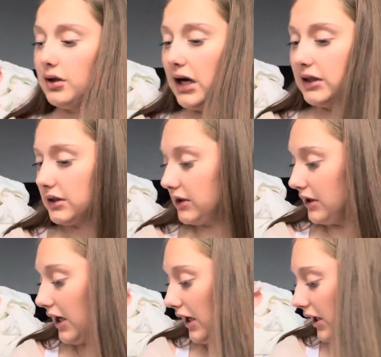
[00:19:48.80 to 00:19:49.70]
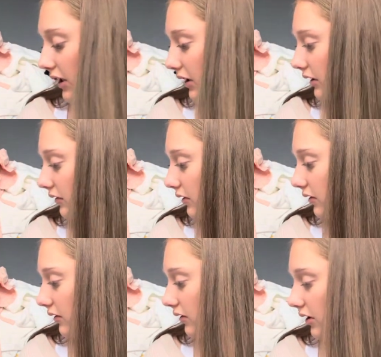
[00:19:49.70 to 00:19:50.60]
that's that. I
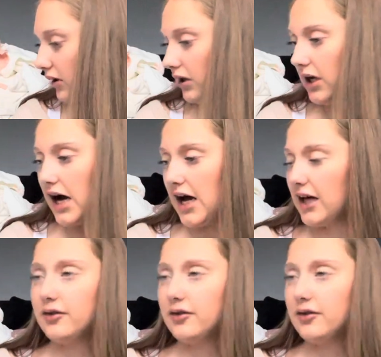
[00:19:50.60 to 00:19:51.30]
think